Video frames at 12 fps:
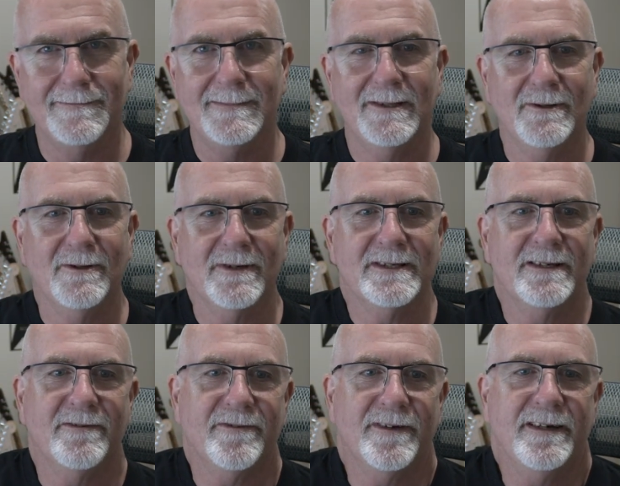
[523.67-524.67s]
You'll do
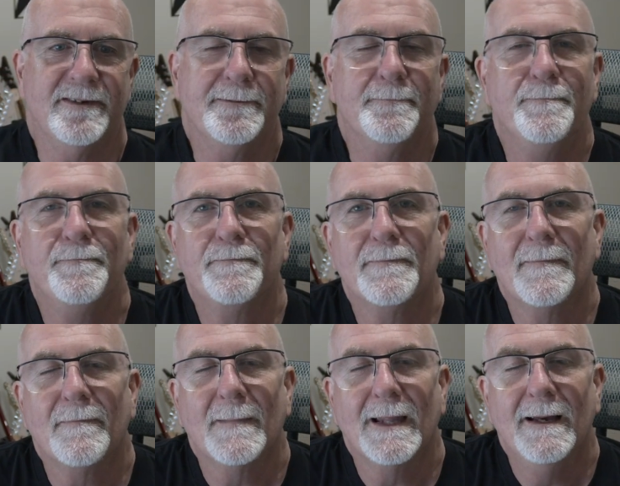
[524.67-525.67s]
yourself a favour.
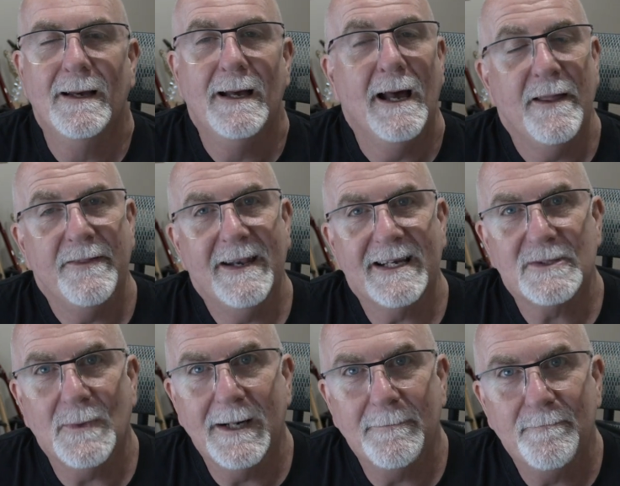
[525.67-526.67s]
The next
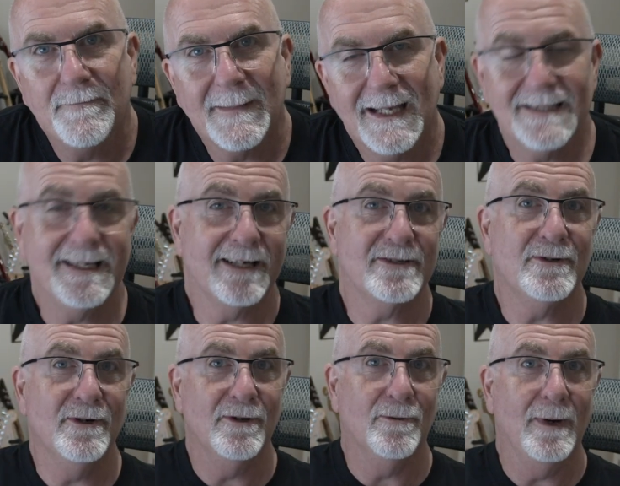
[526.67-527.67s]
one is an
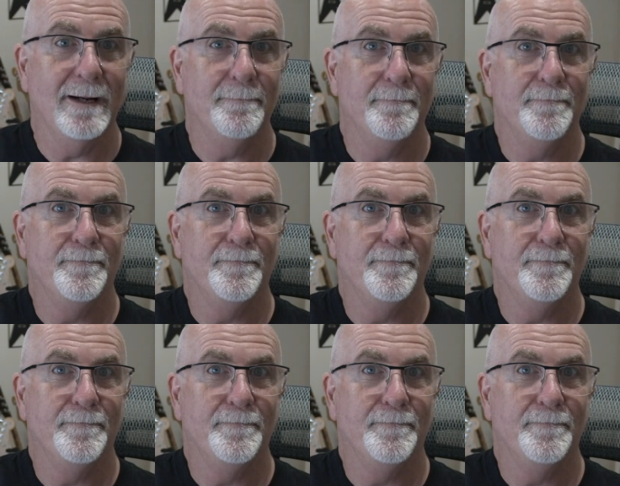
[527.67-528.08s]
external one.